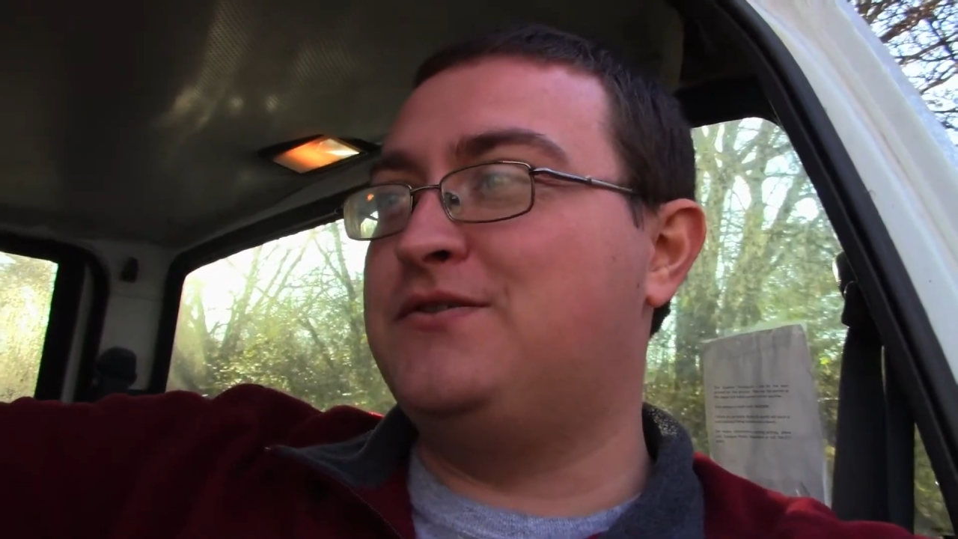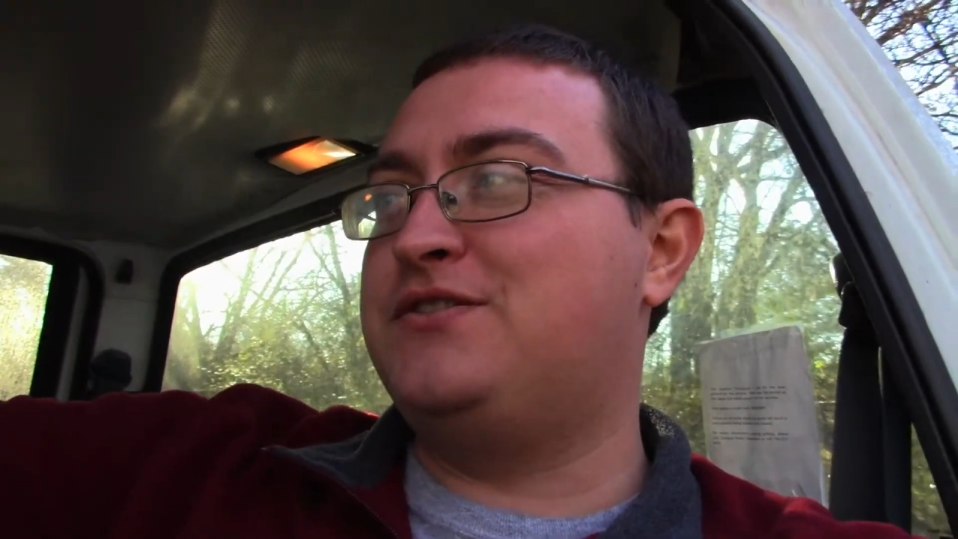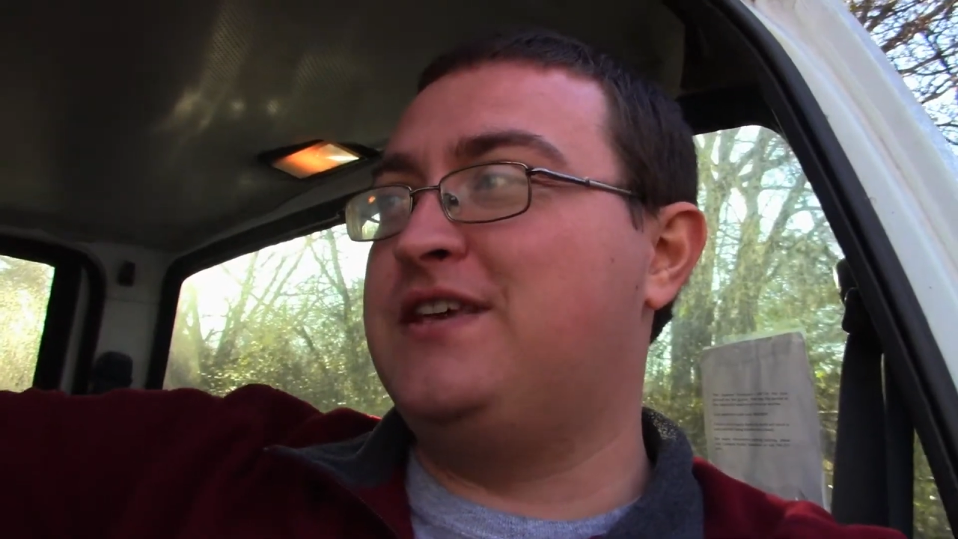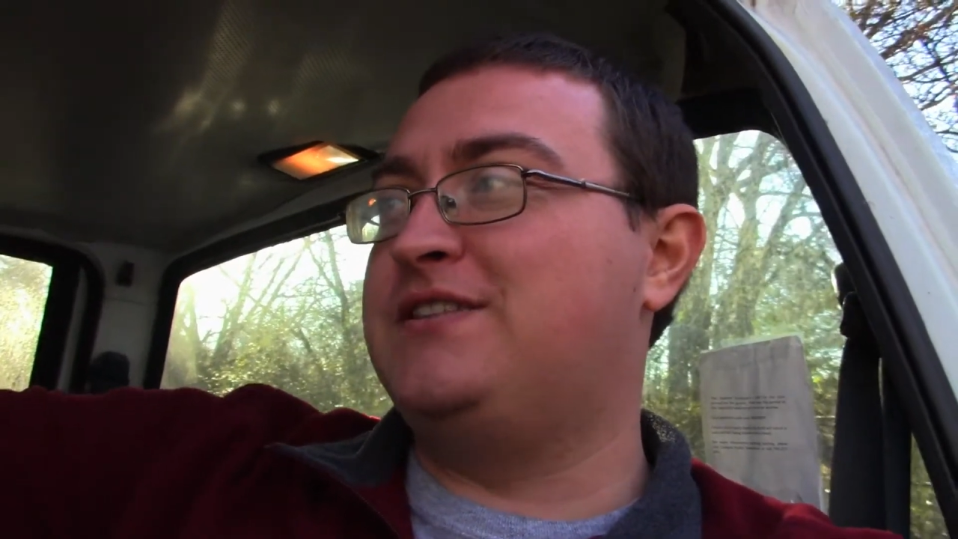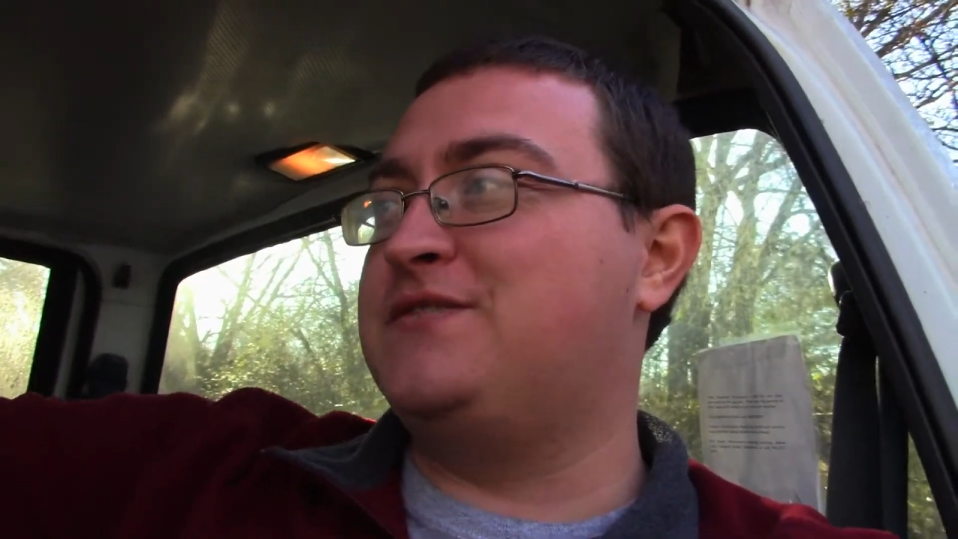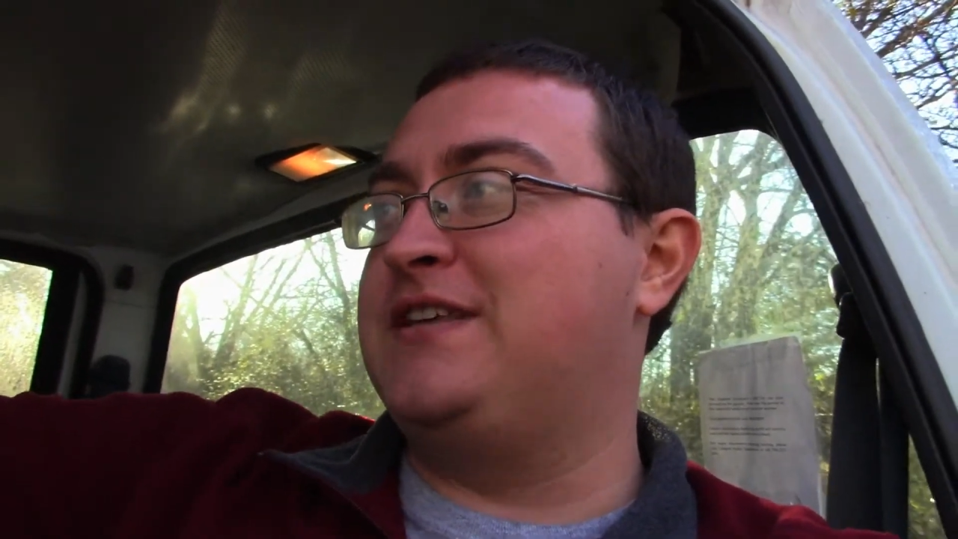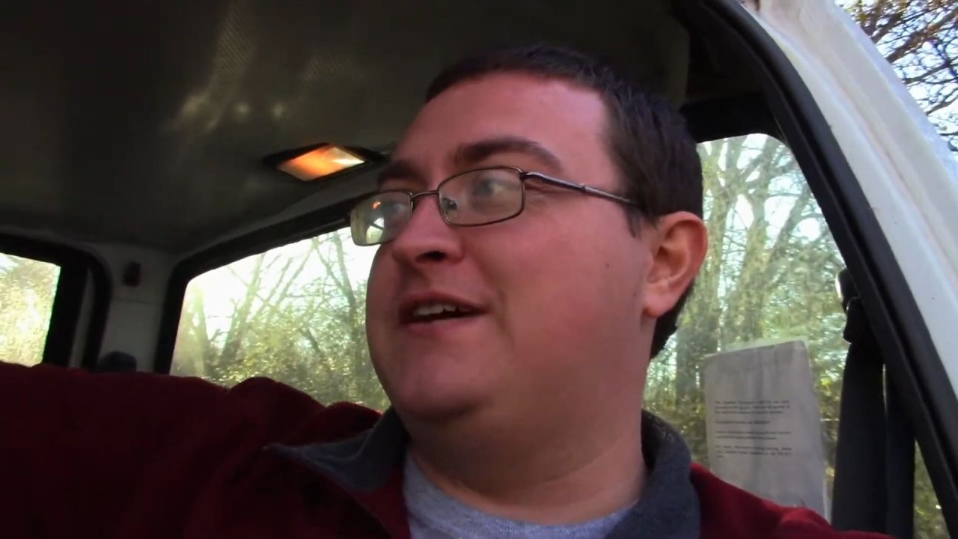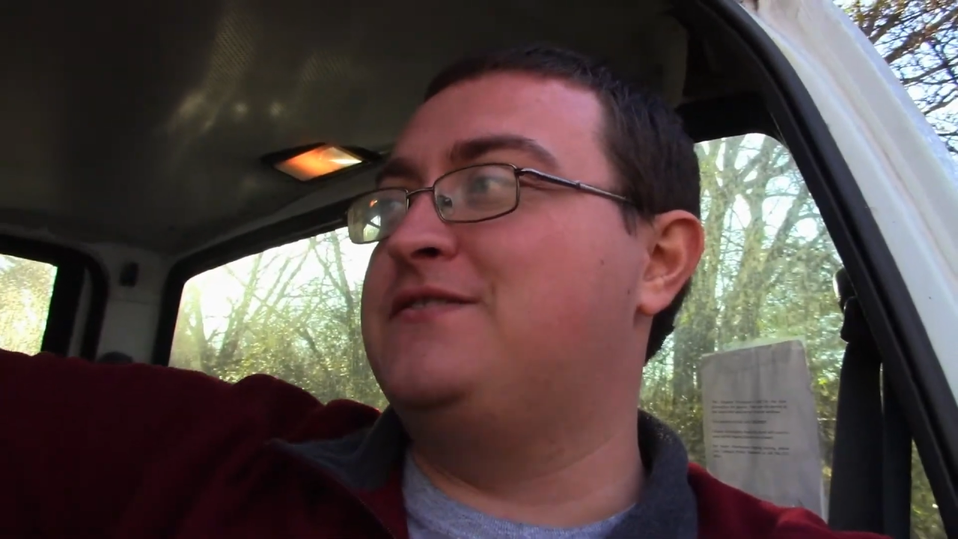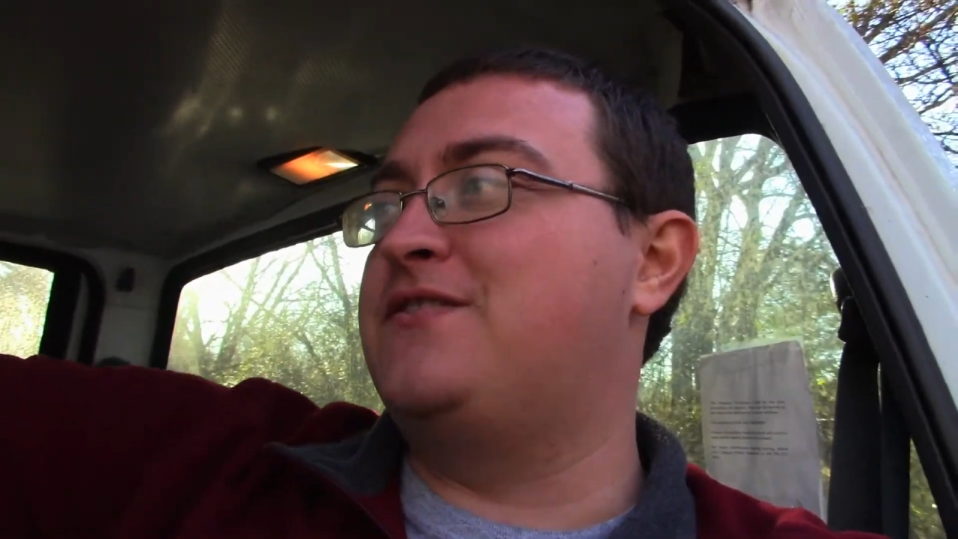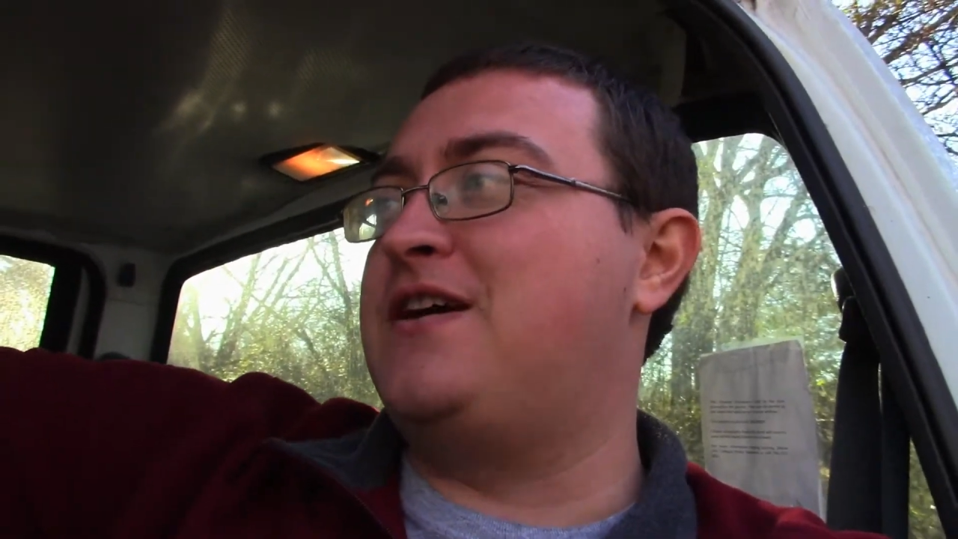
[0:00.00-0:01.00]
what you think those
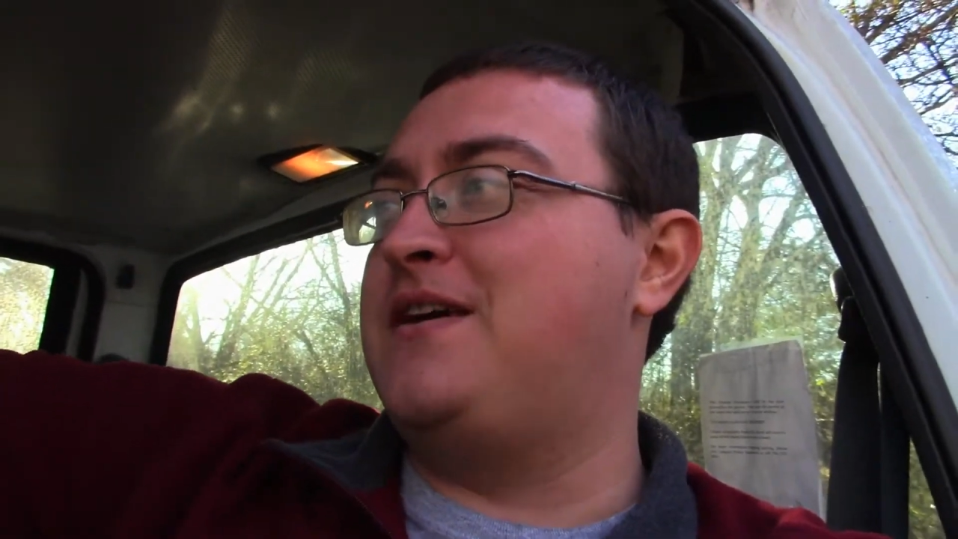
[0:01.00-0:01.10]
sounds are.